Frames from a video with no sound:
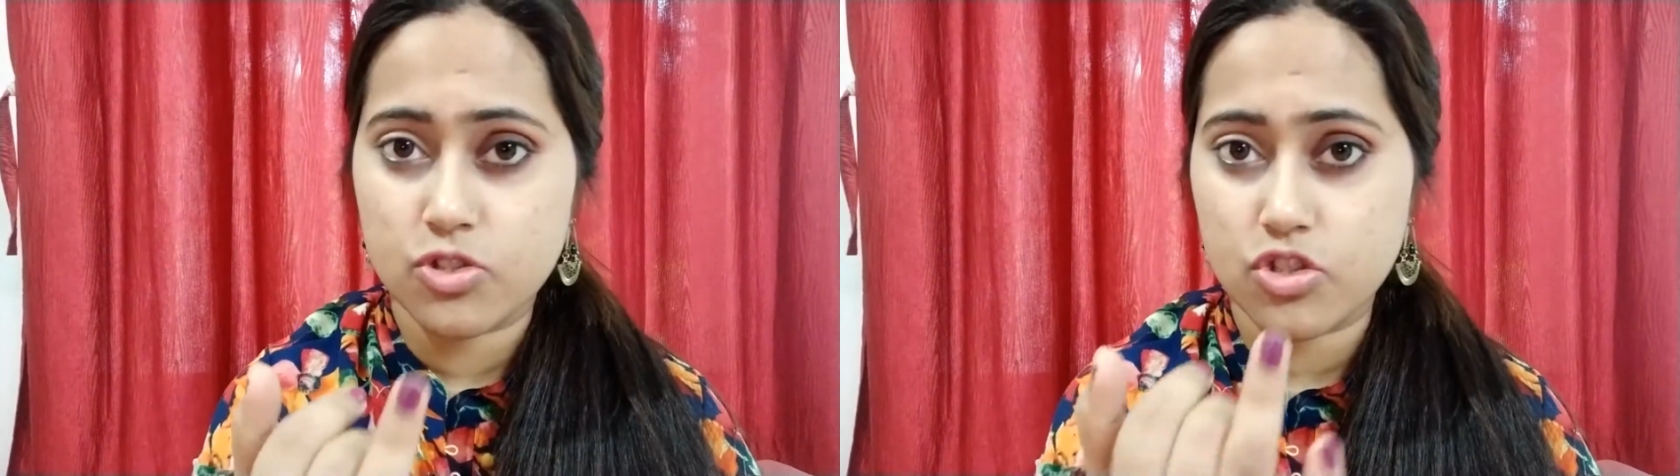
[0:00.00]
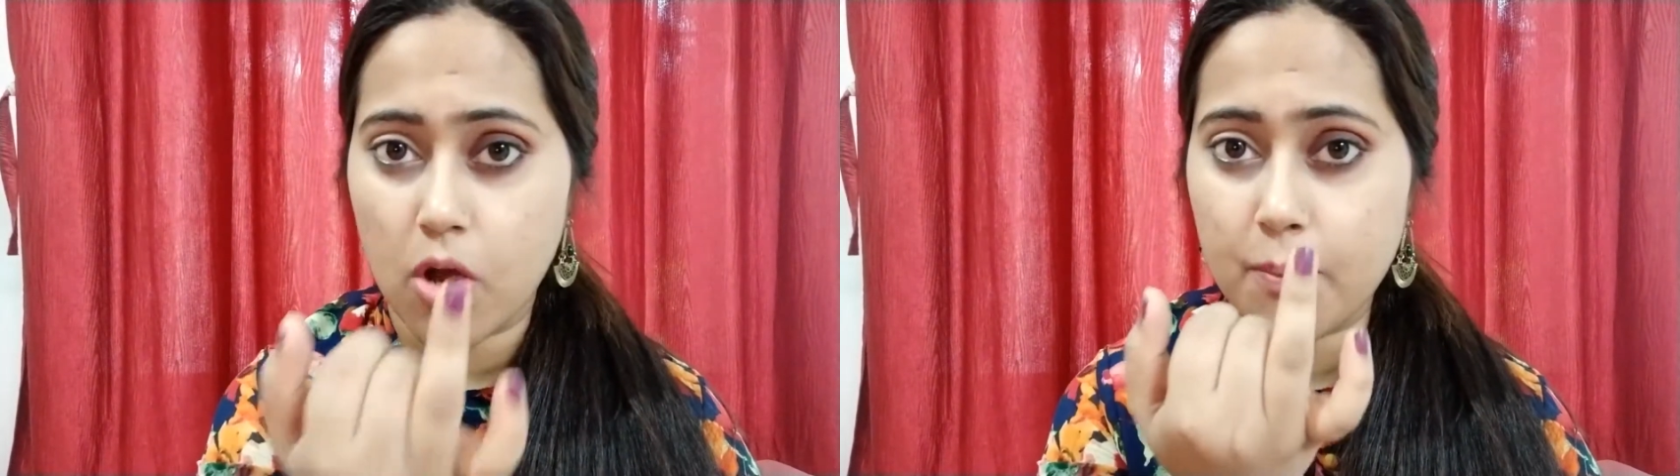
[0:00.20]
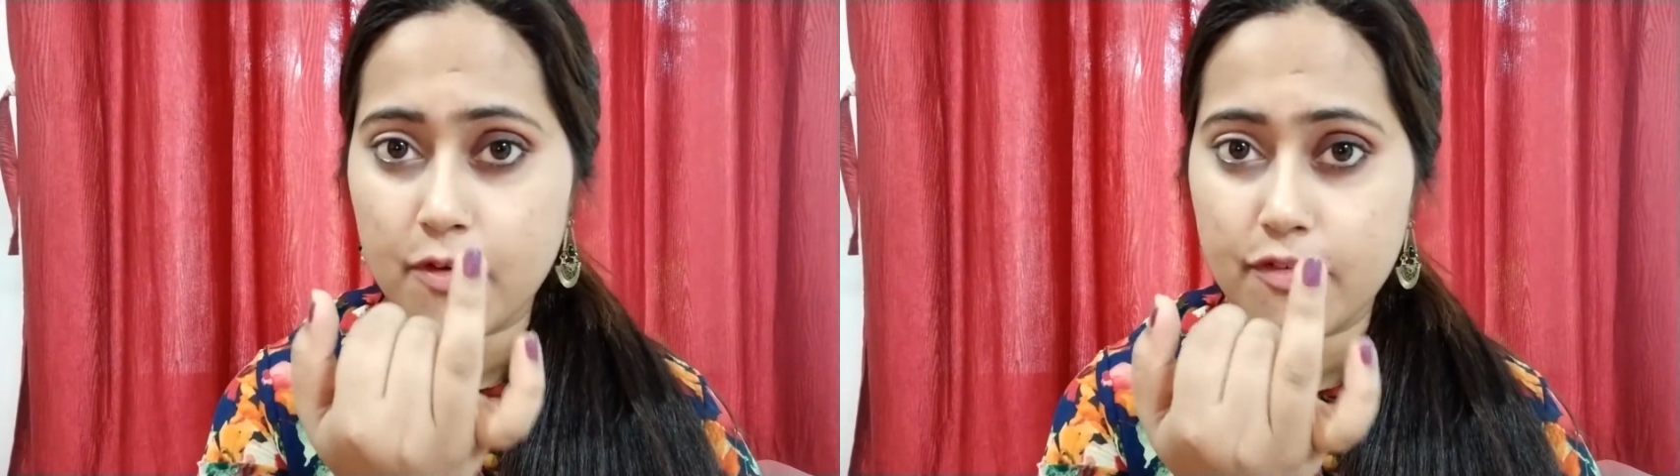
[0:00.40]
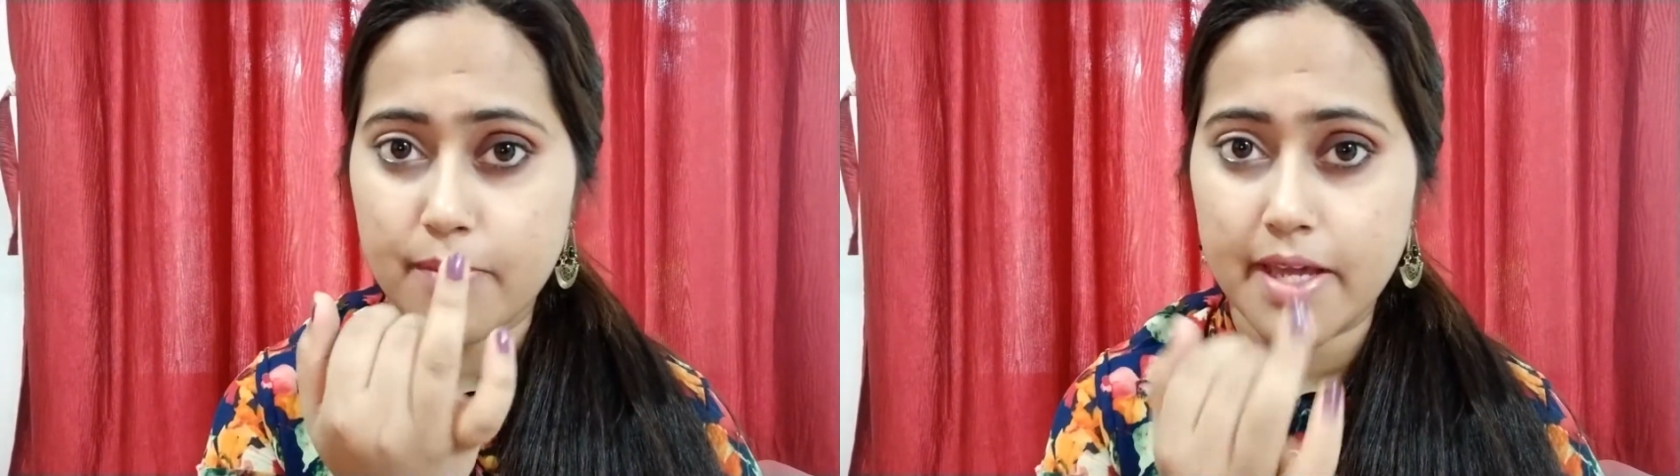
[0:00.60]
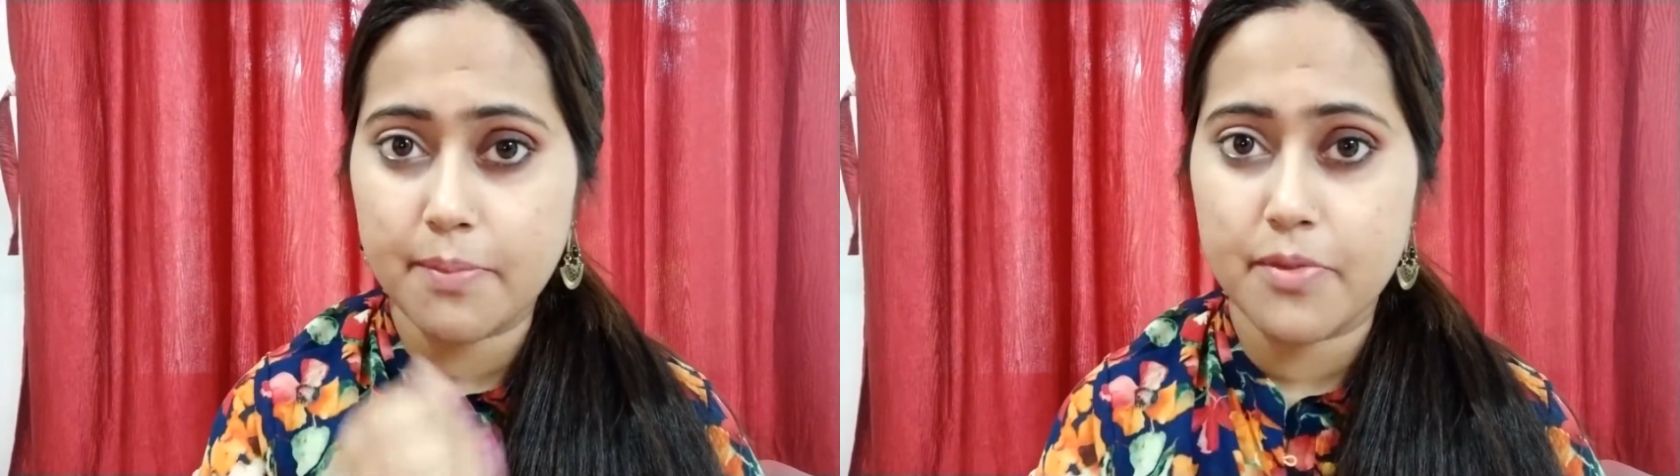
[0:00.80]
top of
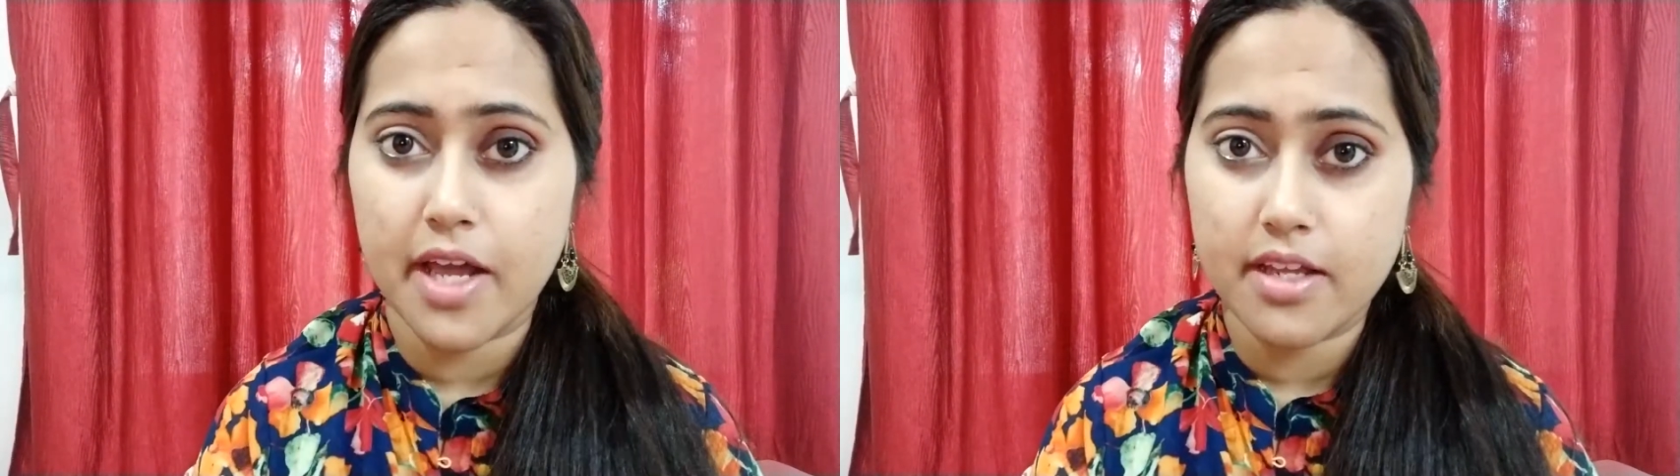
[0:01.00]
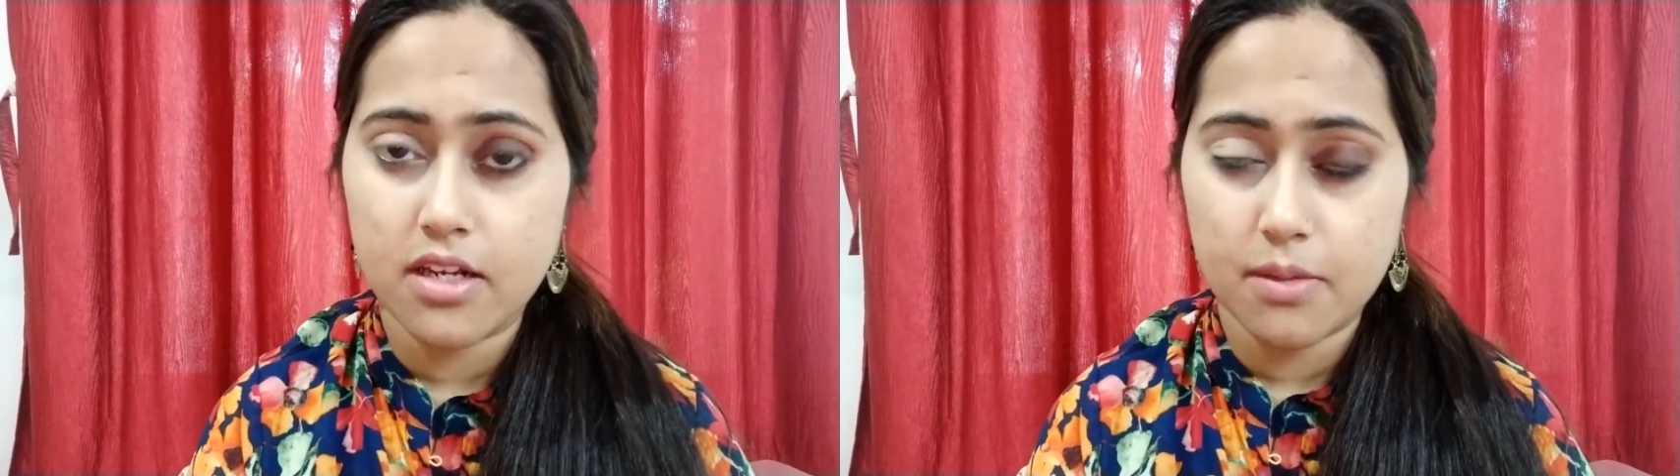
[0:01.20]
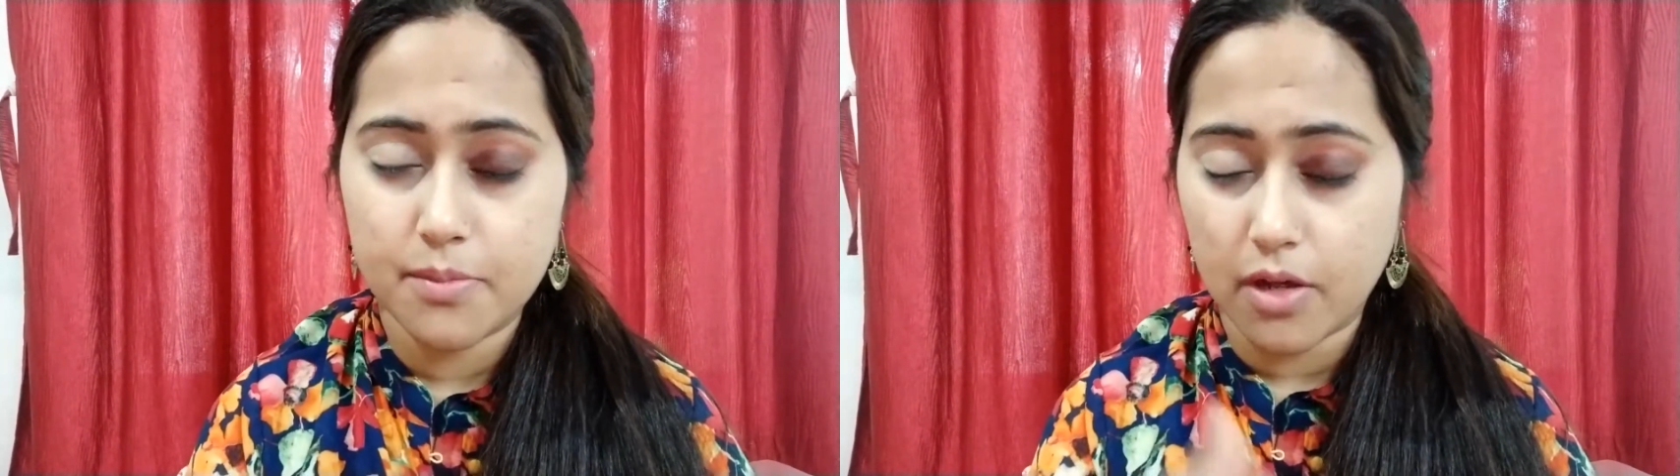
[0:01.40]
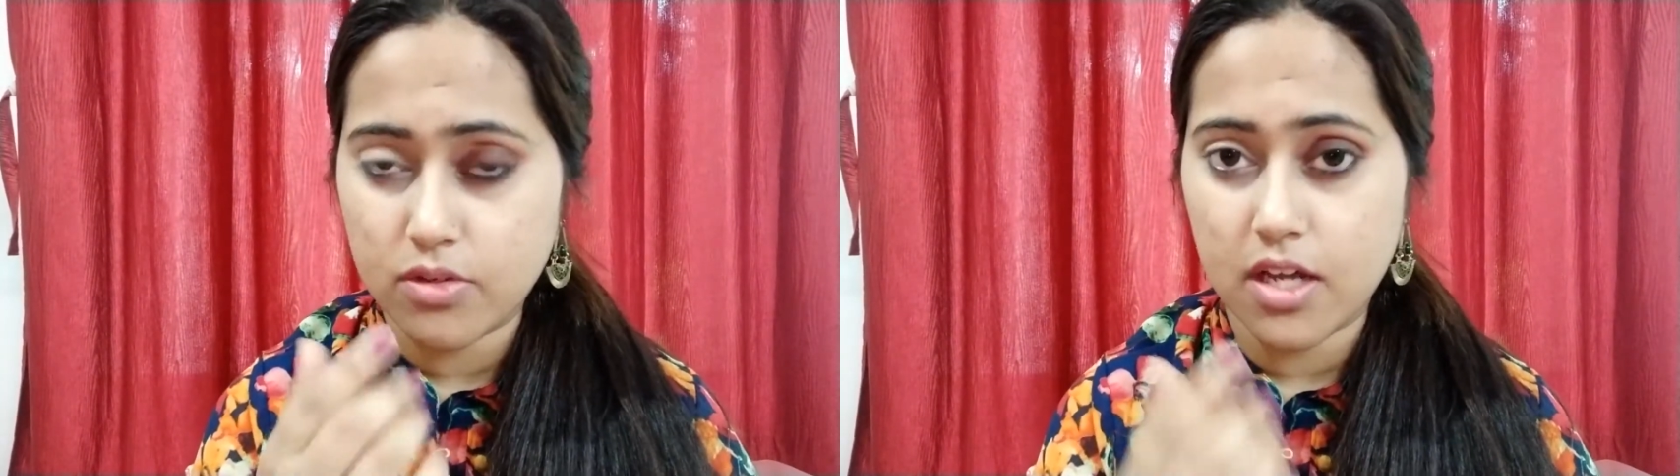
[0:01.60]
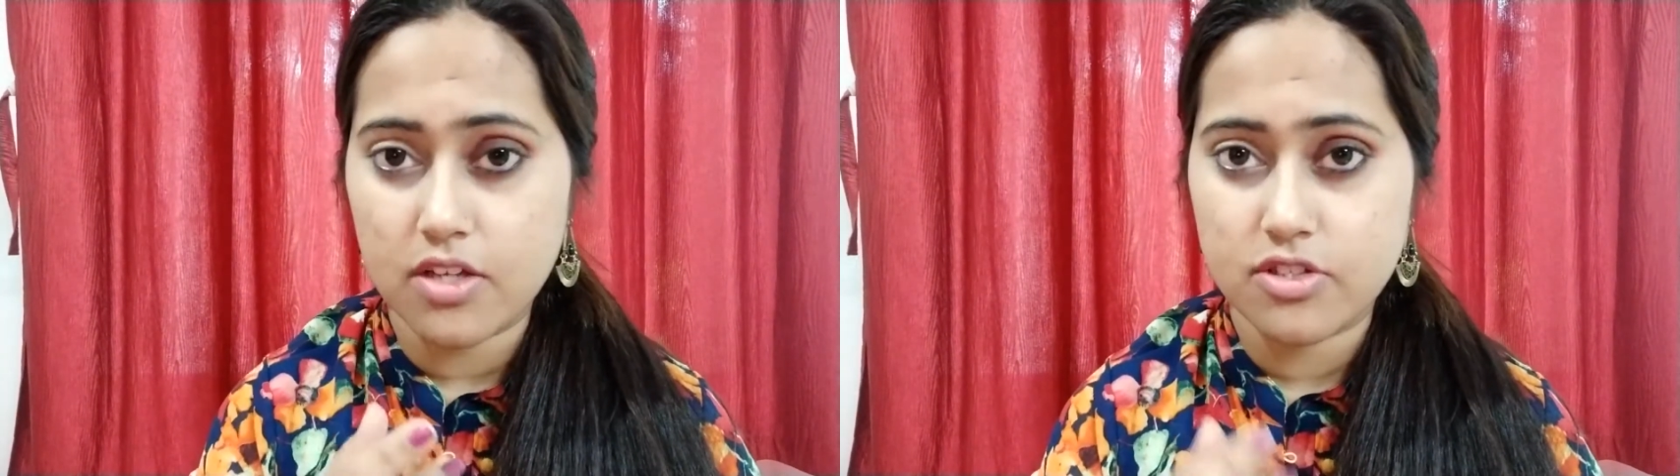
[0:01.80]
my brown
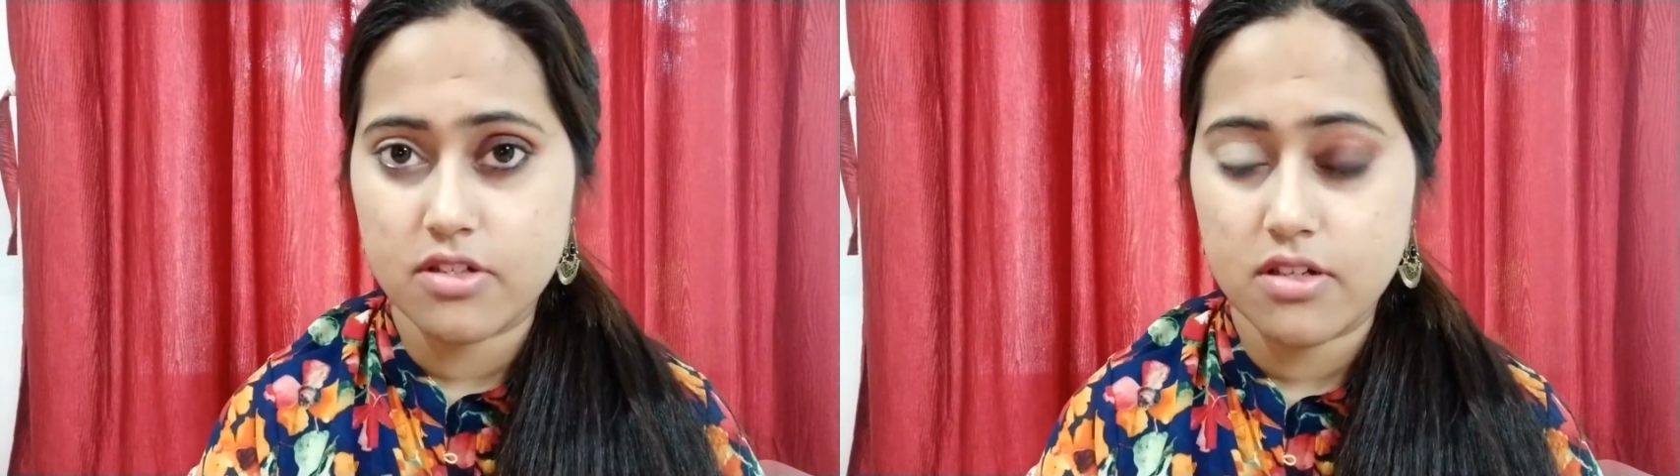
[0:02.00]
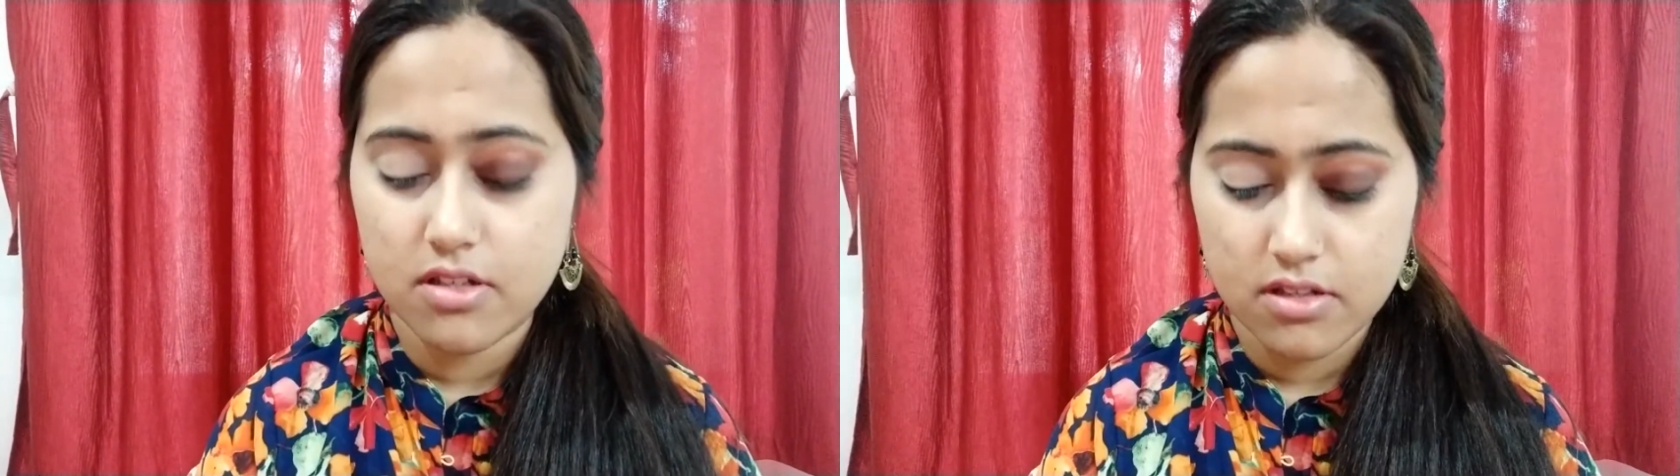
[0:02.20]
kajal.